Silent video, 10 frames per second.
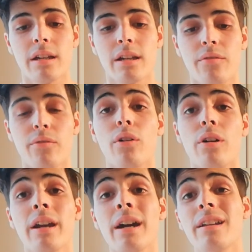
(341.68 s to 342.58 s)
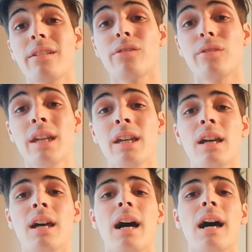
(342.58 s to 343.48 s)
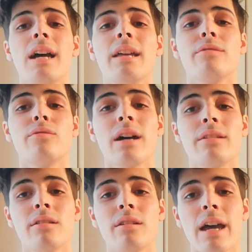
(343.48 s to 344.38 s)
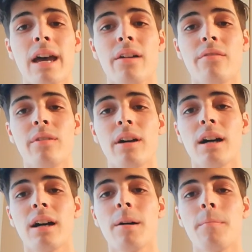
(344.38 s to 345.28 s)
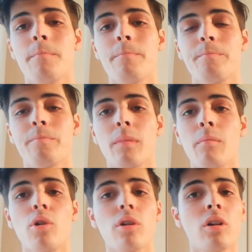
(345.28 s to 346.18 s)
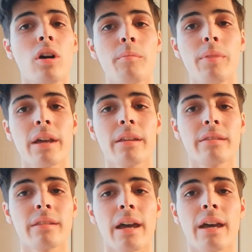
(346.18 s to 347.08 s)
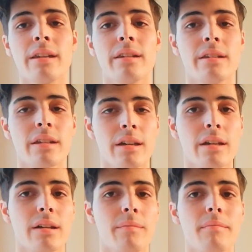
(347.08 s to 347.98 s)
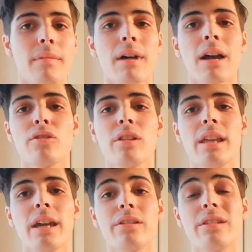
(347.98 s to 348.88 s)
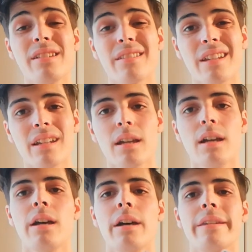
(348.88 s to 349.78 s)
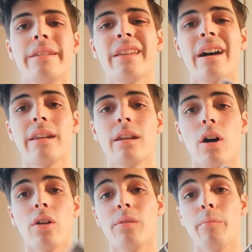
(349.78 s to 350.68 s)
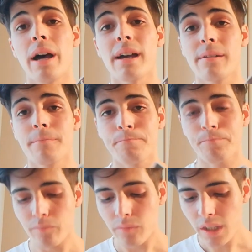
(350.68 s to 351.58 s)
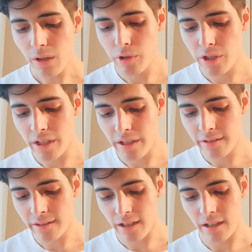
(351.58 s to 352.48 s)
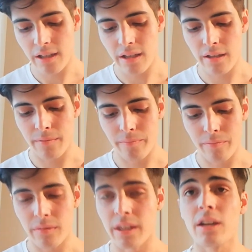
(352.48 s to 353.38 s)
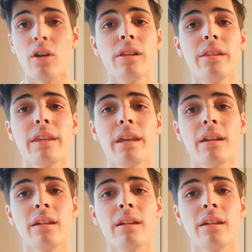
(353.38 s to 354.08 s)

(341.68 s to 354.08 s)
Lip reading: for Cardistry, I'd rather have more complex and actually artistic design on the back, which is the only thing